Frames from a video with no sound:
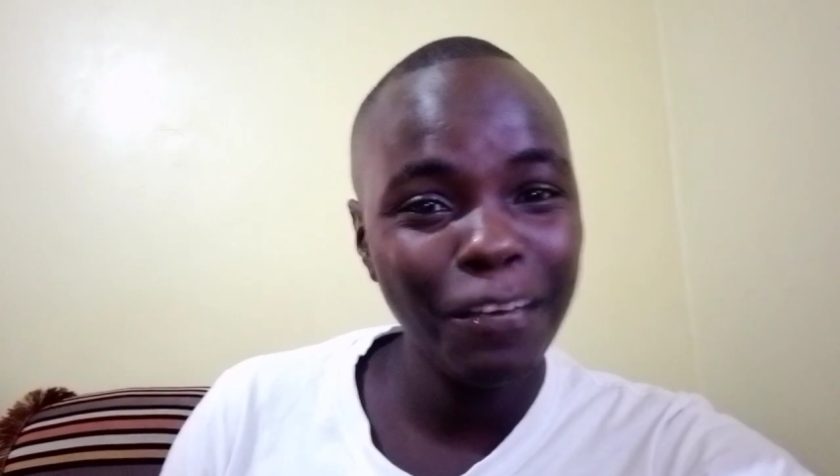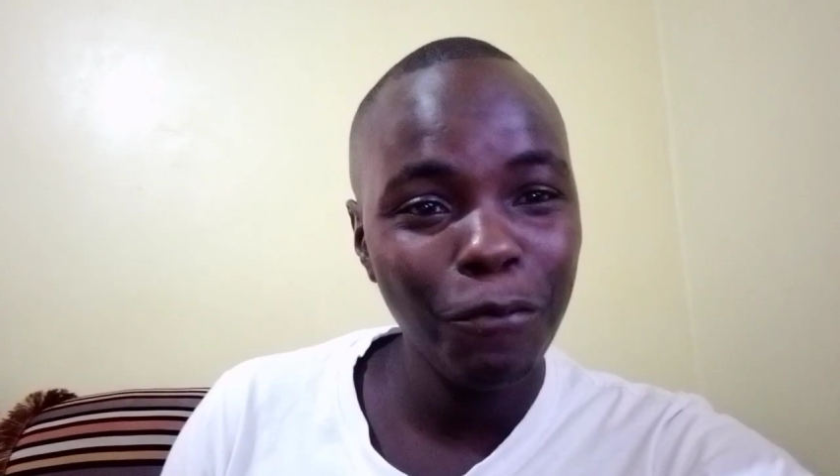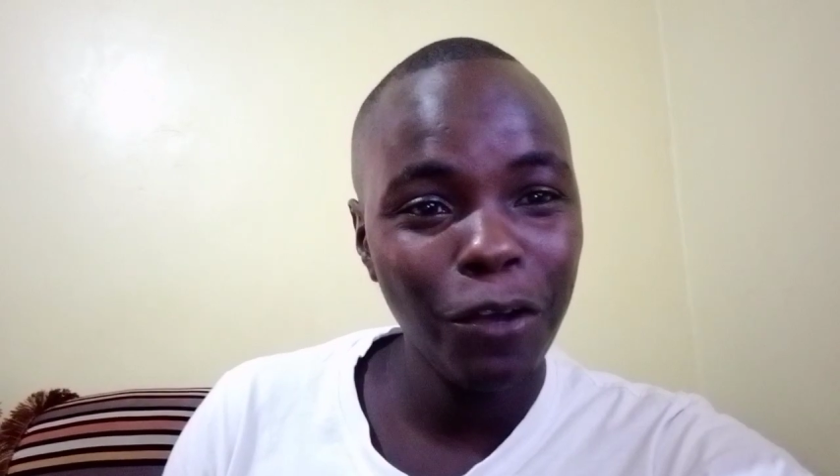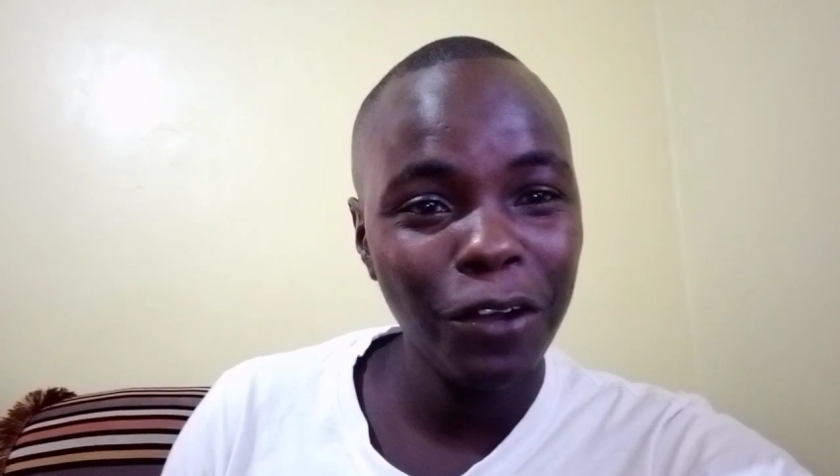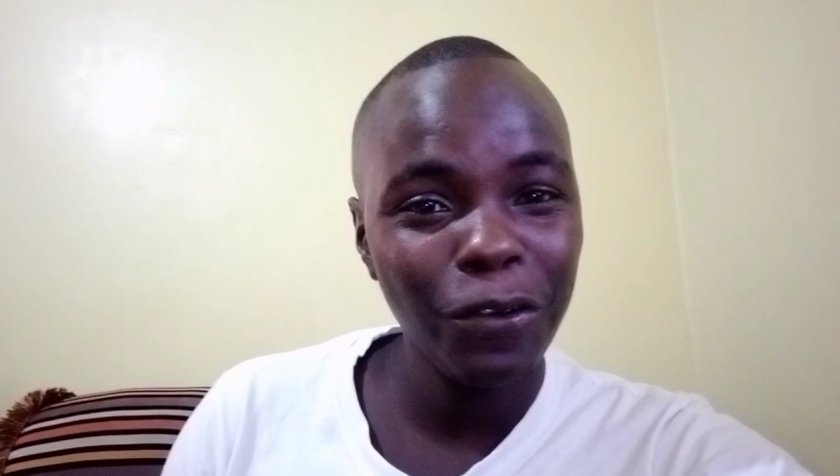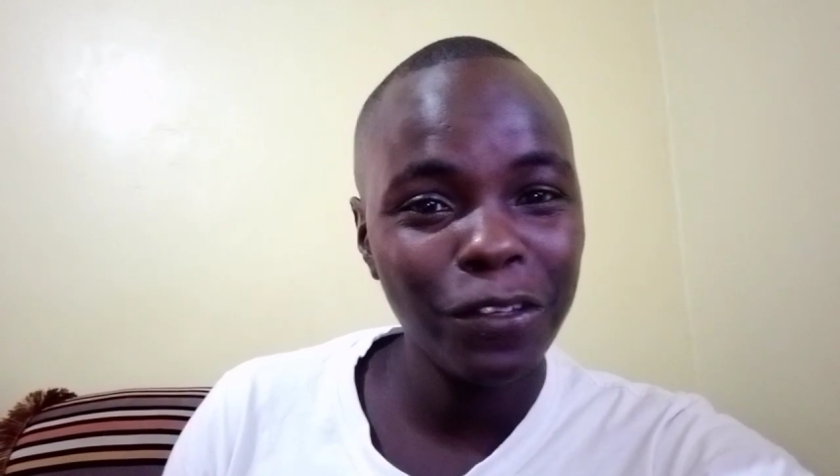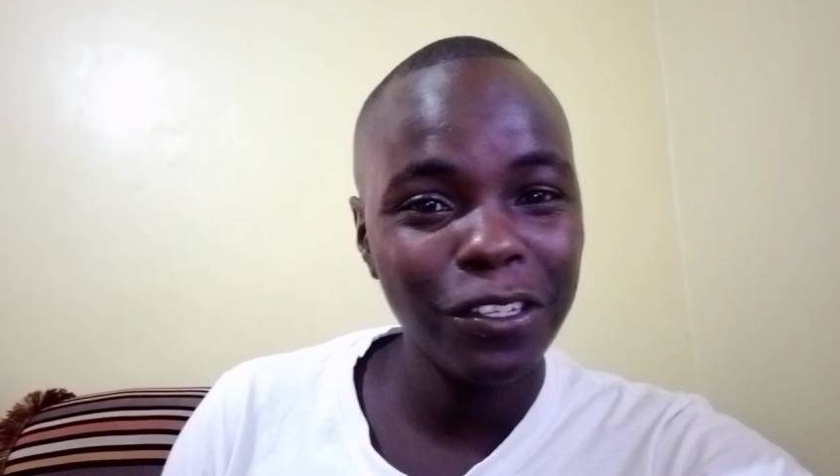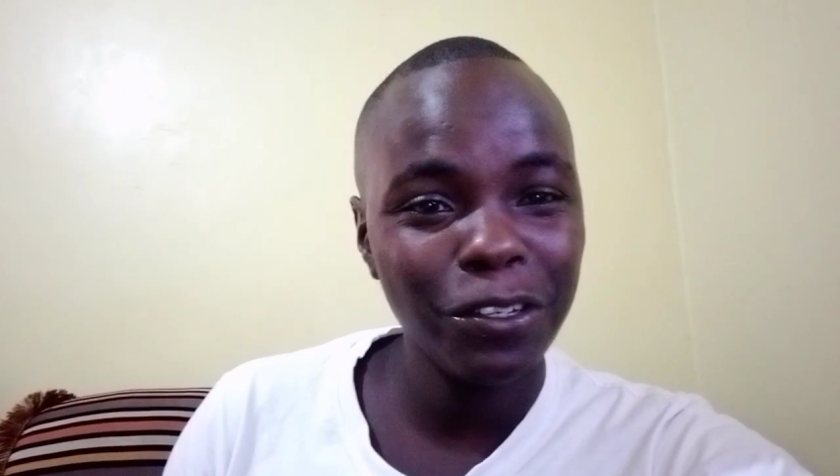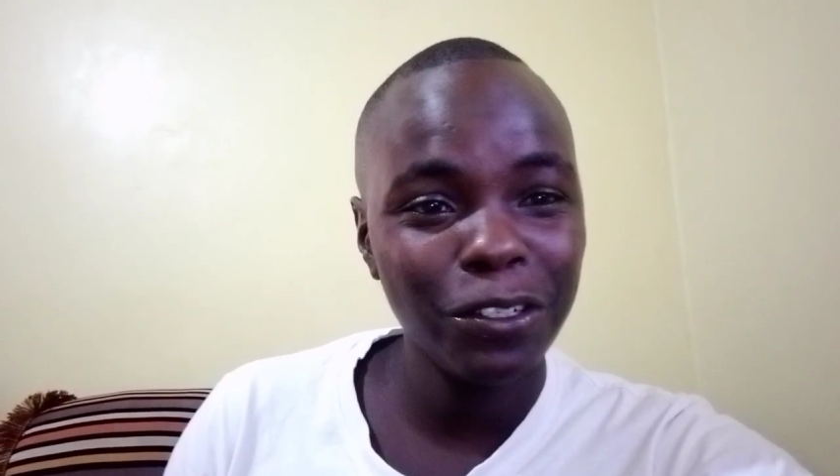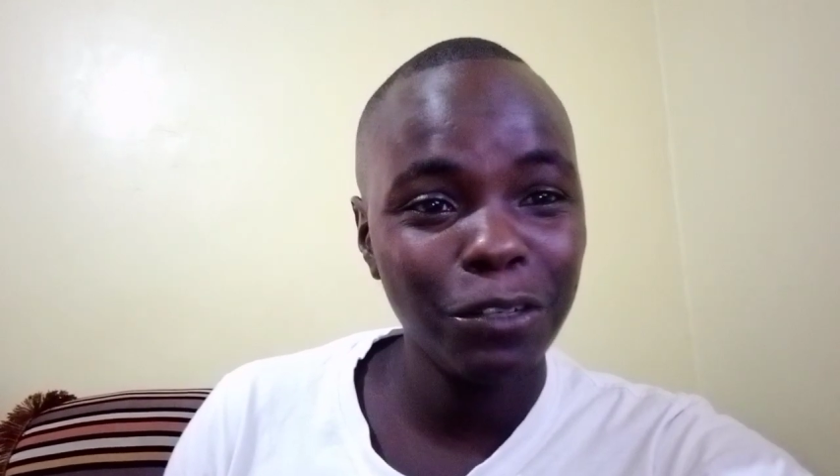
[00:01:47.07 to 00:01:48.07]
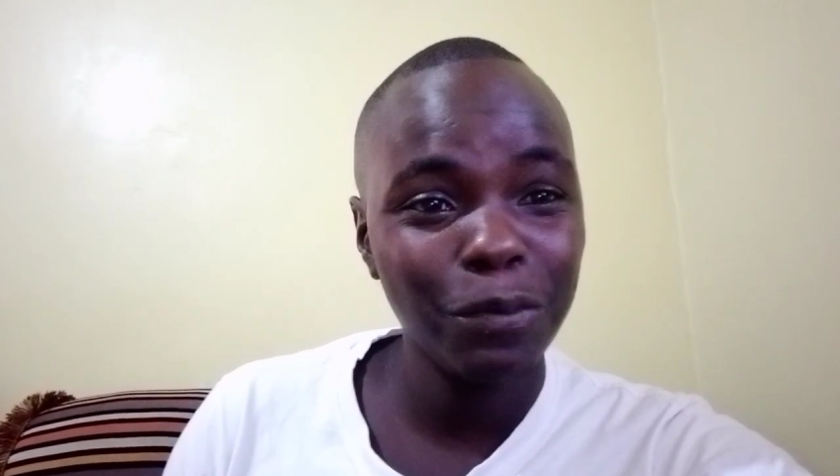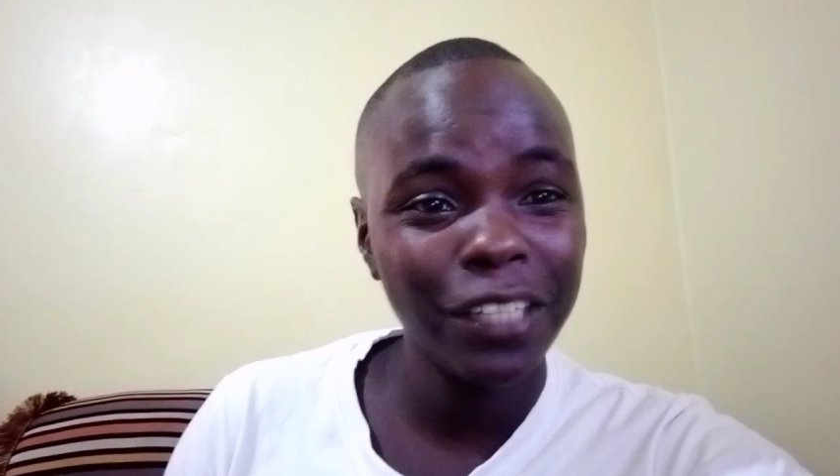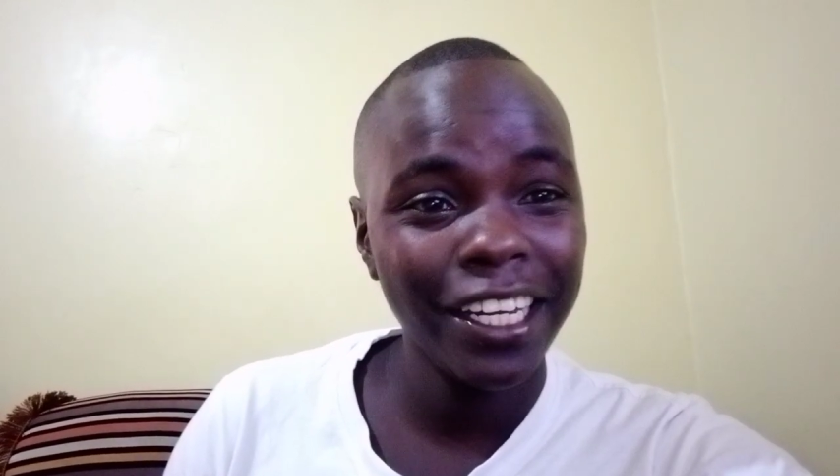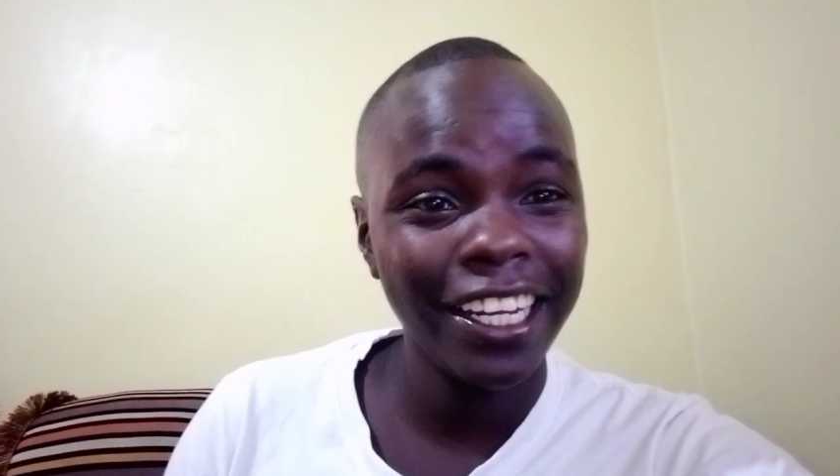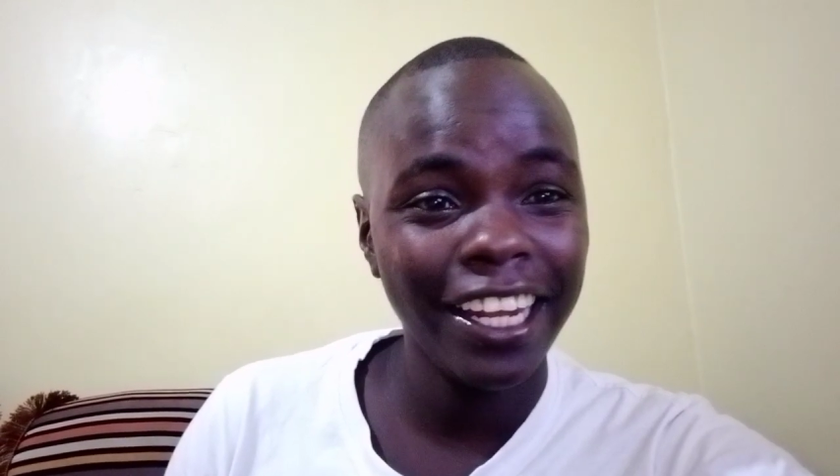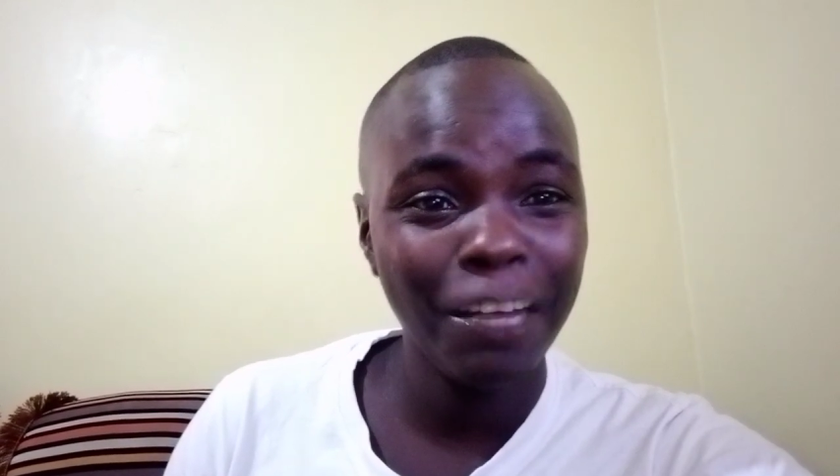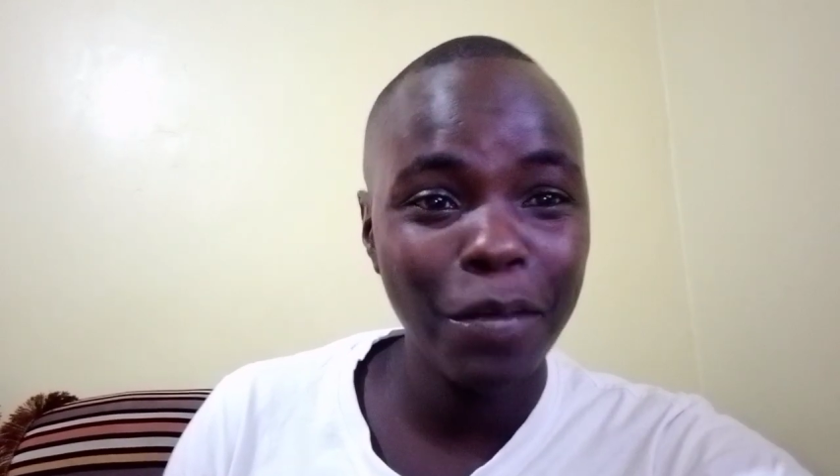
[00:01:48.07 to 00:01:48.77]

Mwango's YouTube channel.